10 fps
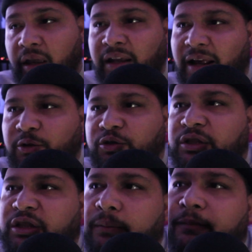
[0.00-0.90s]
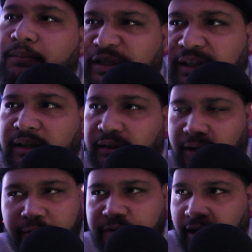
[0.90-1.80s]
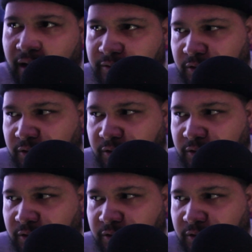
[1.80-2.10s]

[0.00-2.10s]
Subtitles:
And I used to tip 10 every time.